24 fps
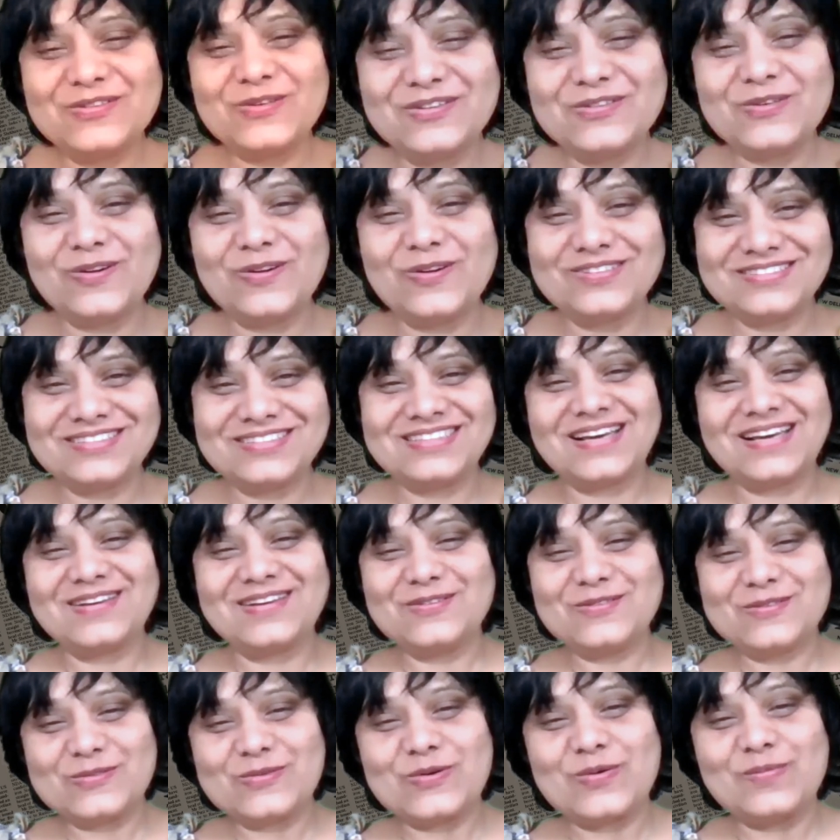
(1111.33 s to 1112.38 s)
Thank you, doctor.
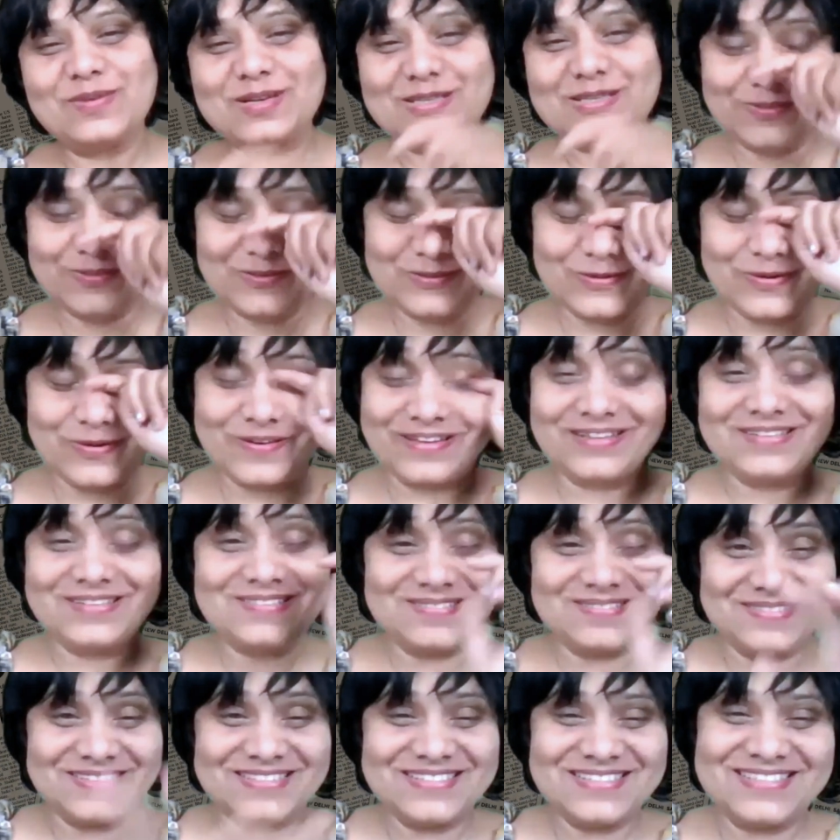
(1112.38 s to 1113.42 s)
Thank you so much for talking
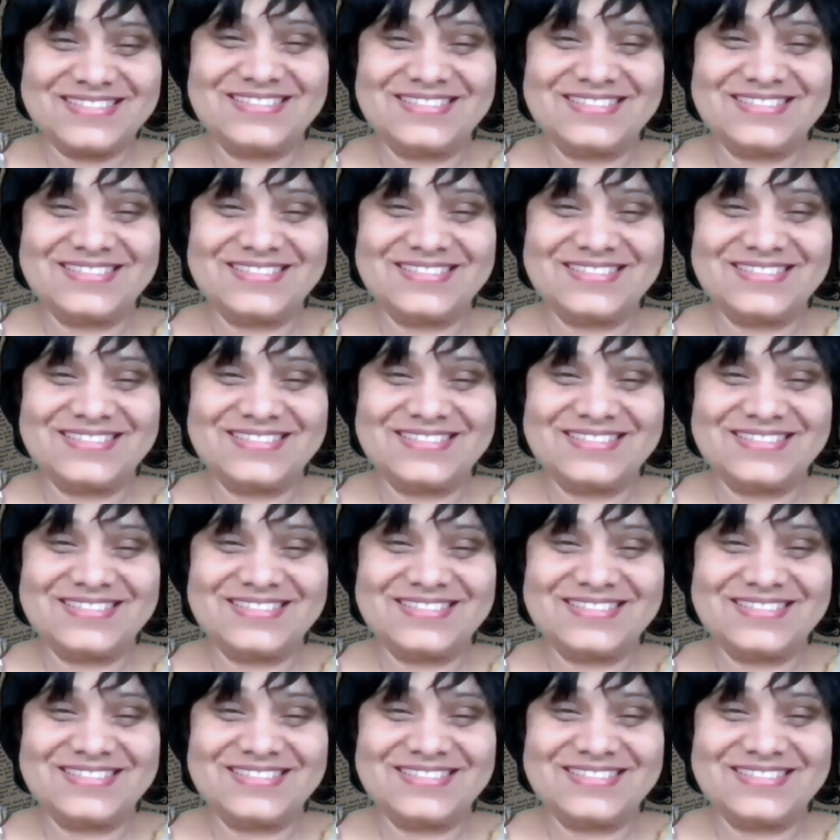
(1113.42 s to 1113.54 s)
to